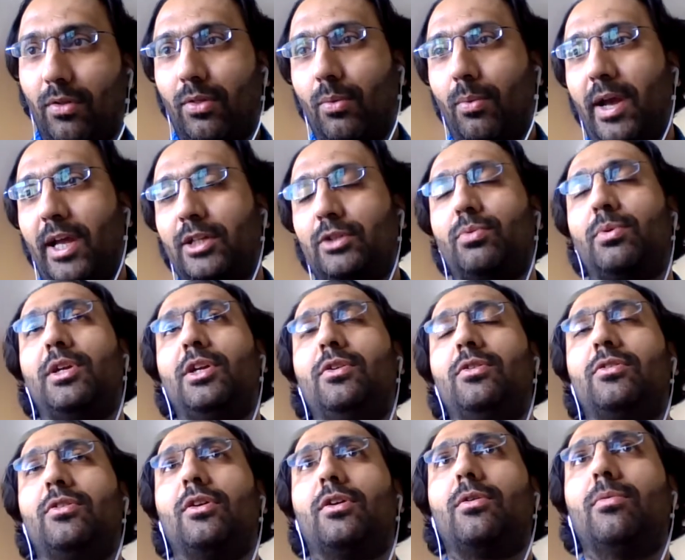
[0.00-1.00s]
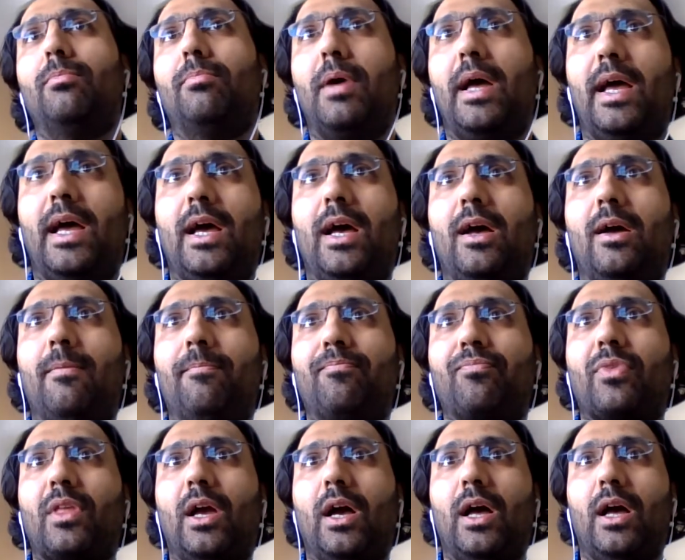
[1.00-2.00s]
of the ways we use to compare
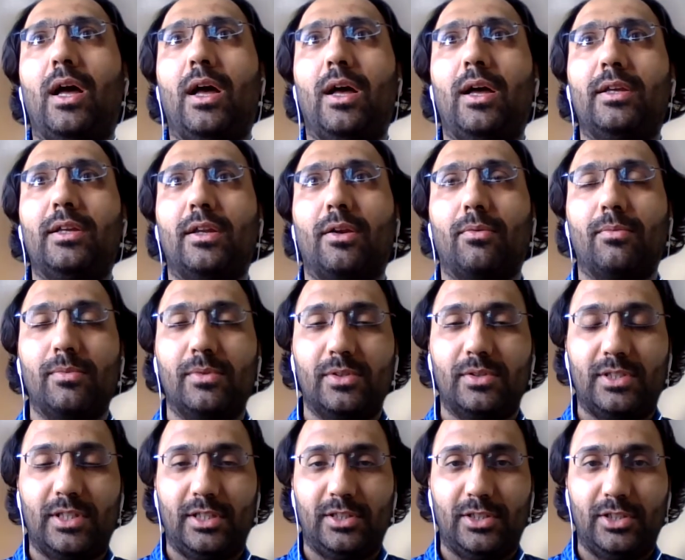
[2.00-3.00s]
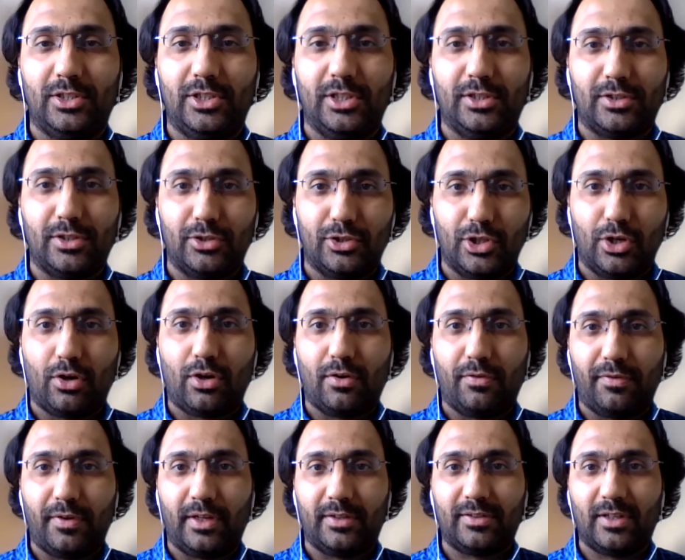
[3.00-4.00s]
CCGs and
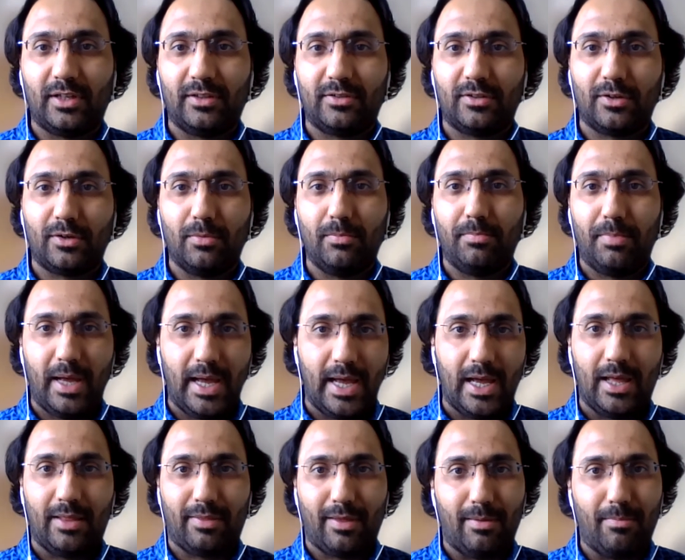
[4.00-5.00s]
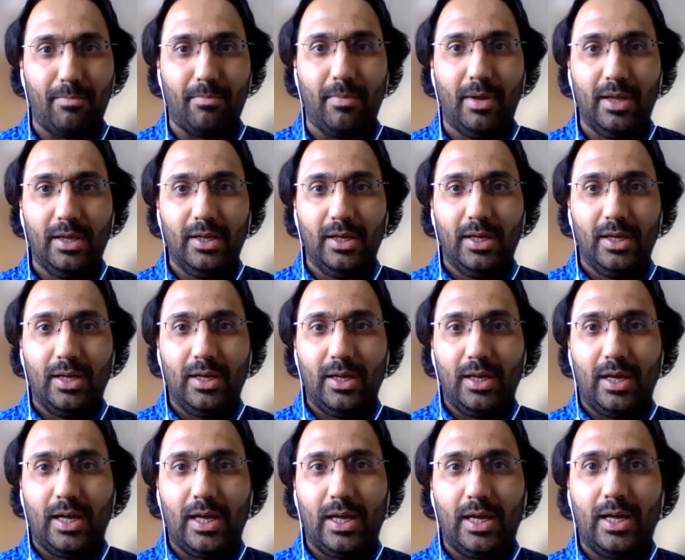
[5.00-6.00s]
geographies is to compare them
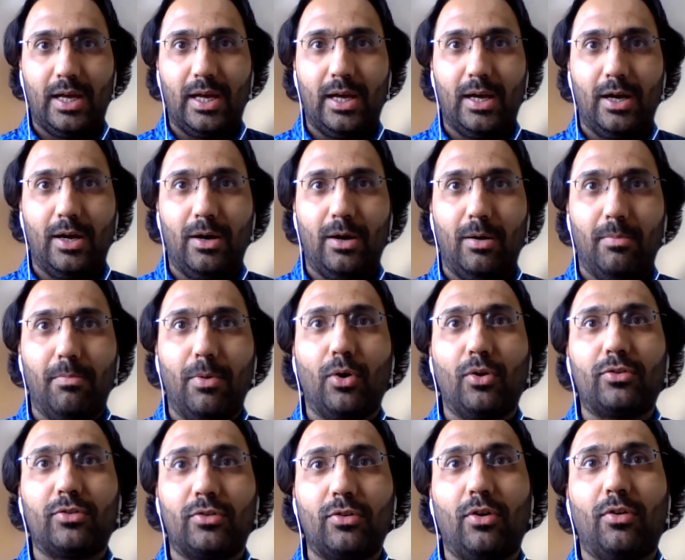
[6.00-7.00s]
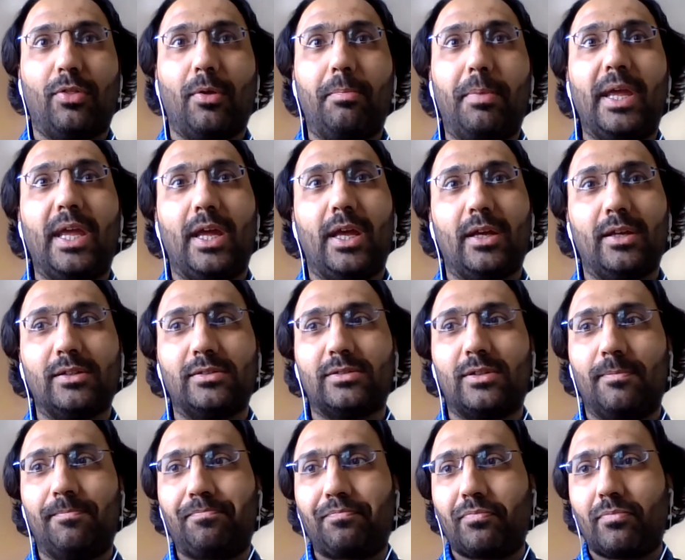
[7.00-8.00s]
amongst other
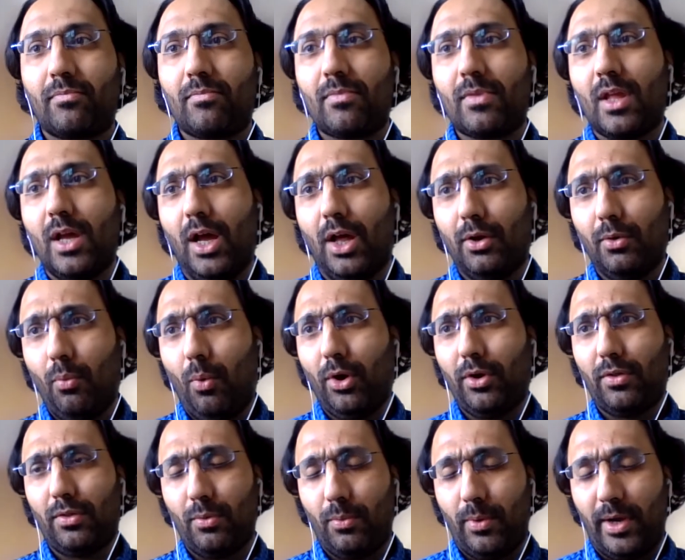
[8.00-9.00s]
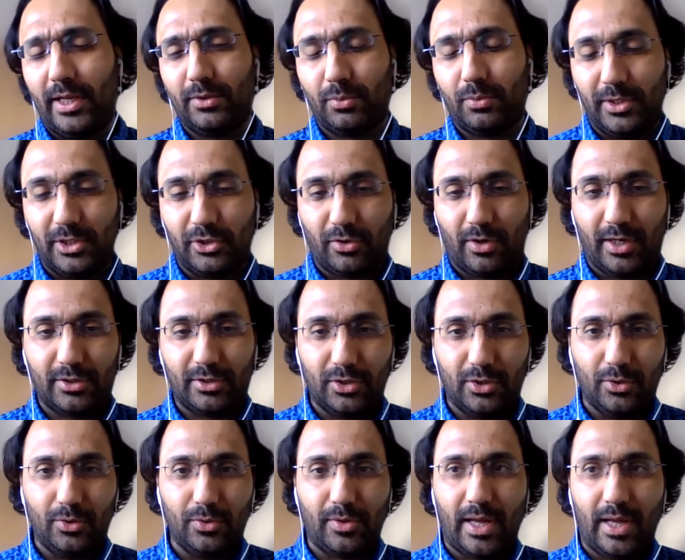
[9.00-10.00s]
peers. And one of the ways we try to
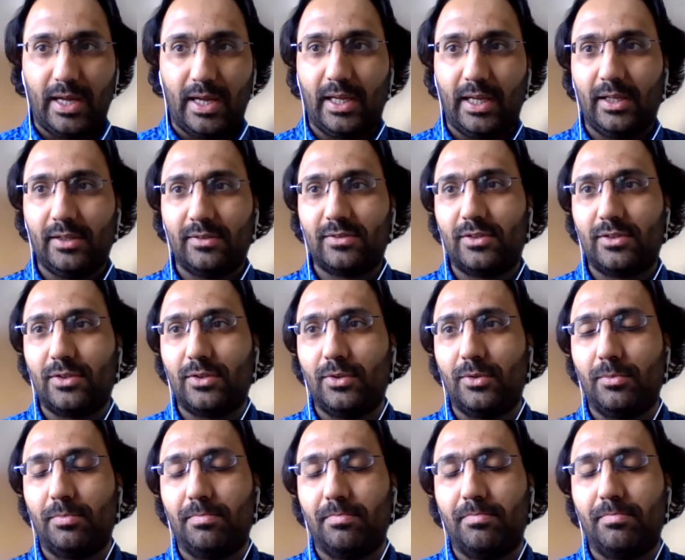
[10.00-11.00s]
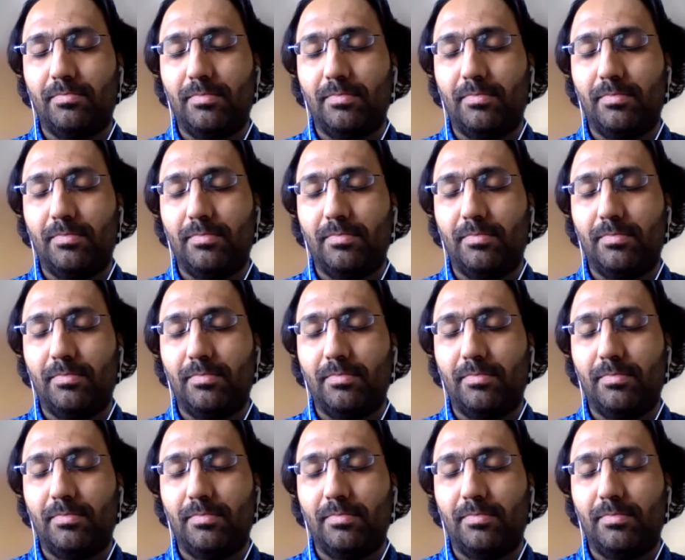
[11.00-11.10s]
do that is to